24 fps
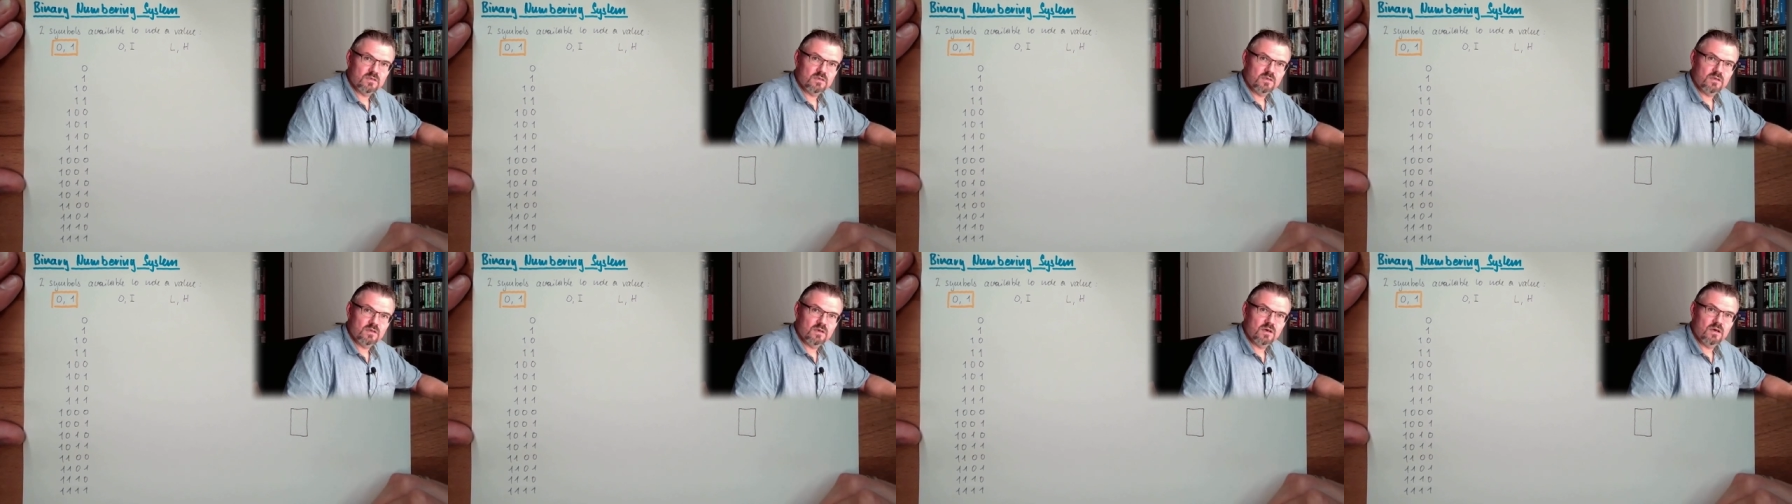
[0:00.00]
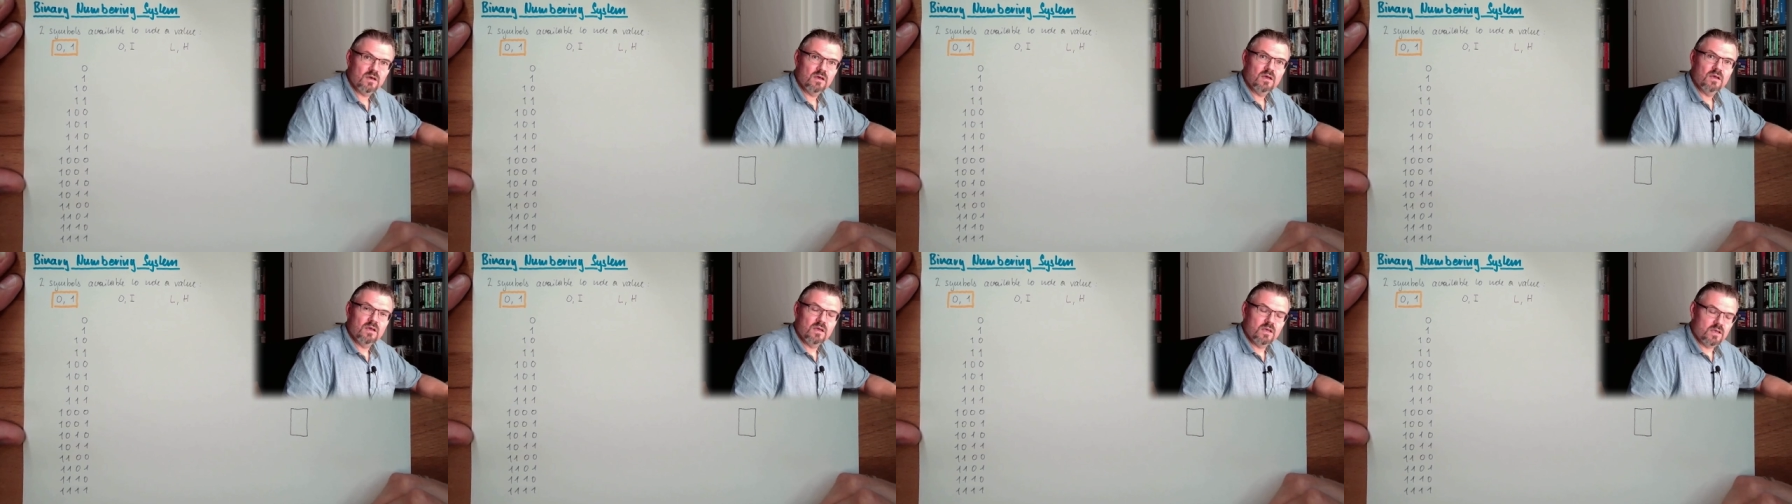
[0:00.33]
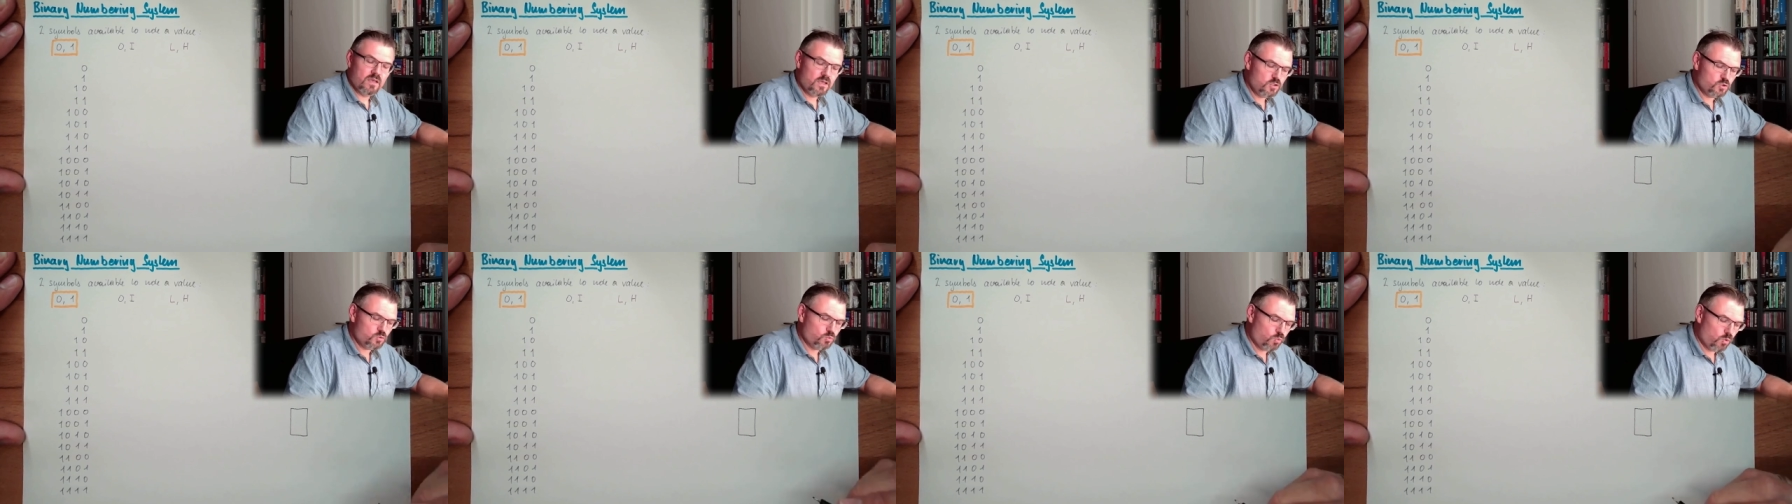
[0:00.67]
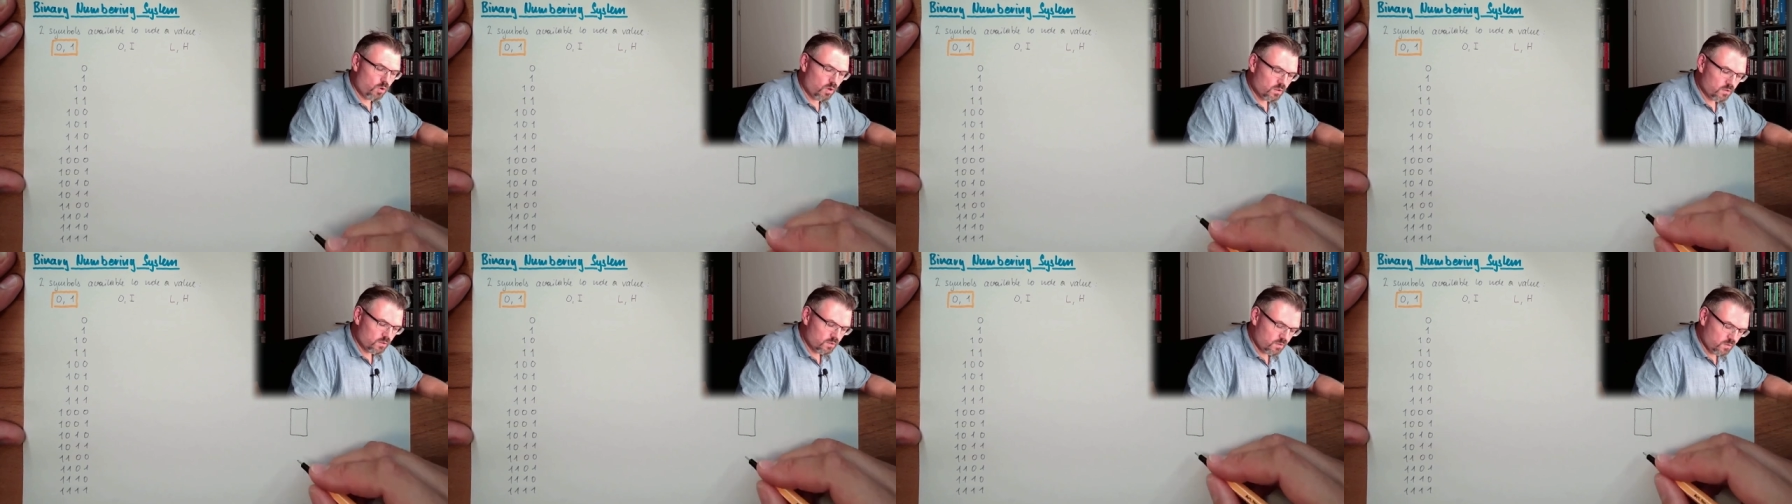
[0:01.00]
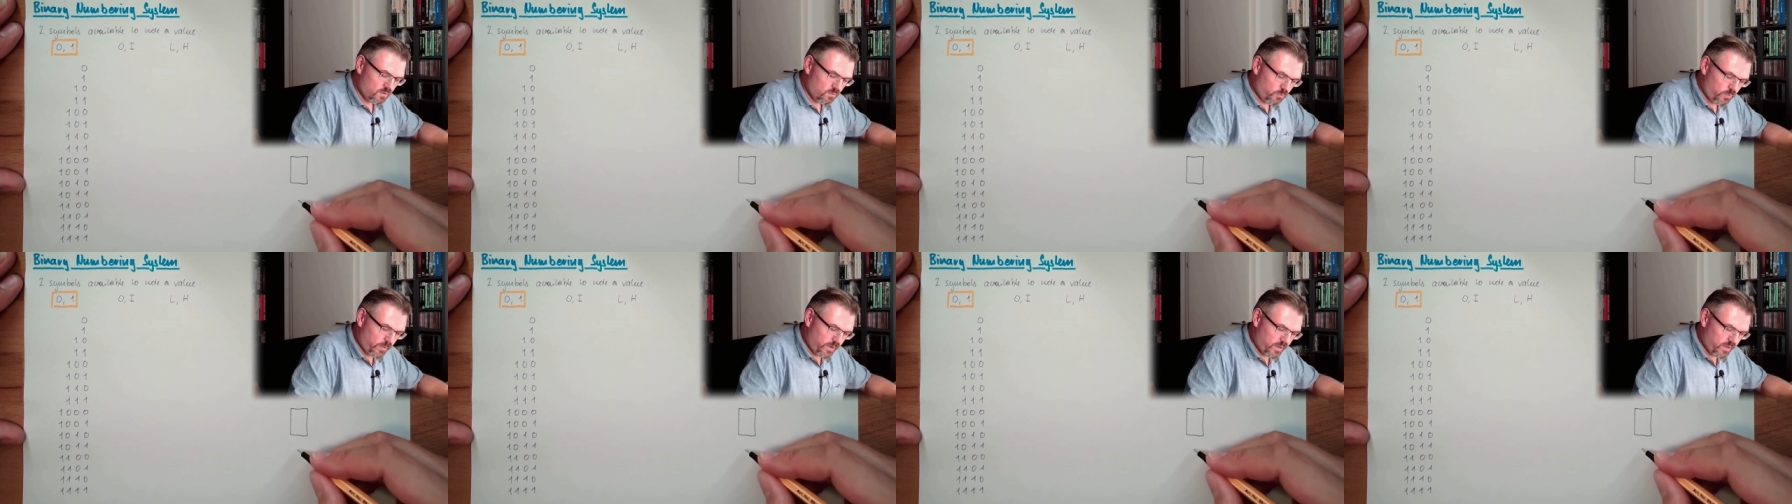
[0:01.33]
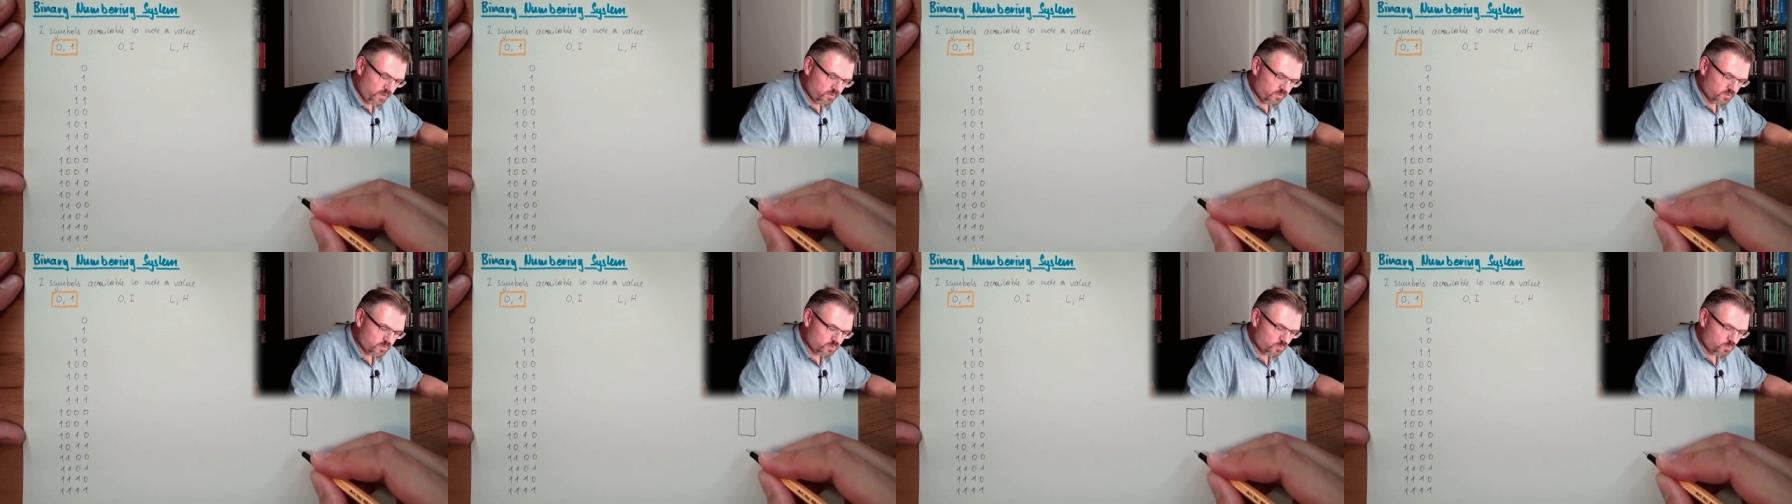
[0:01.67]
Yeah? It's 1. The
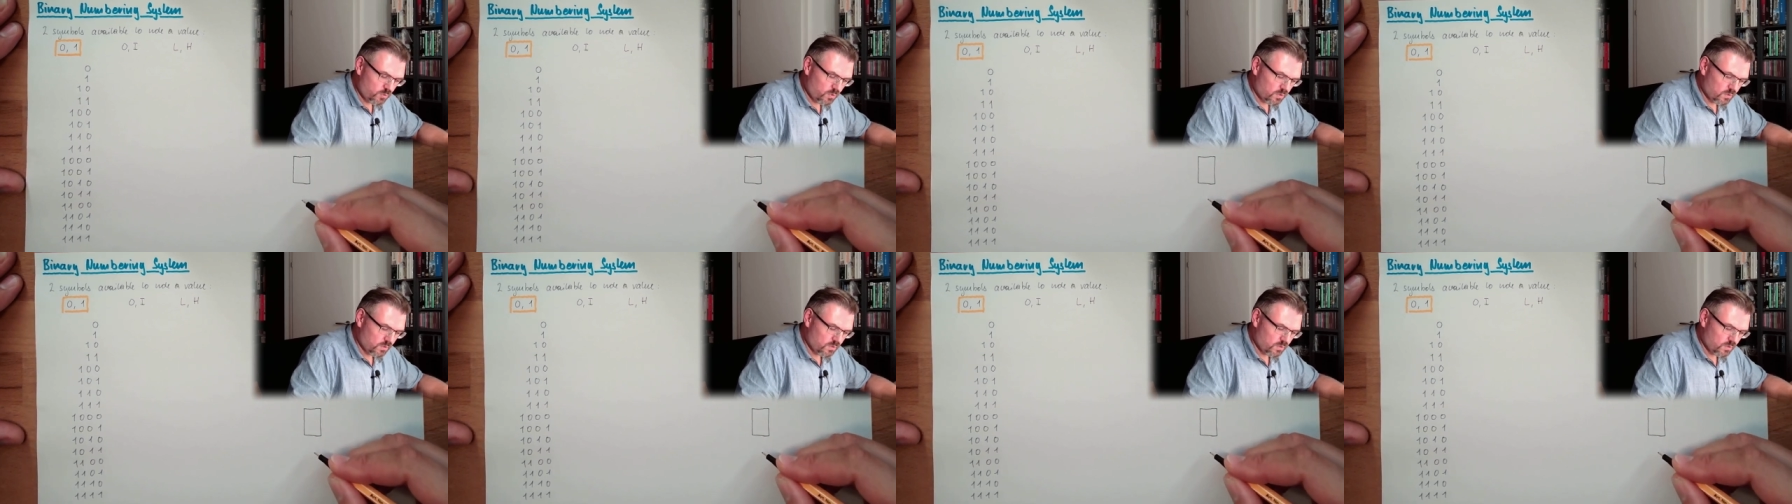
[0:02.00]
value is 1.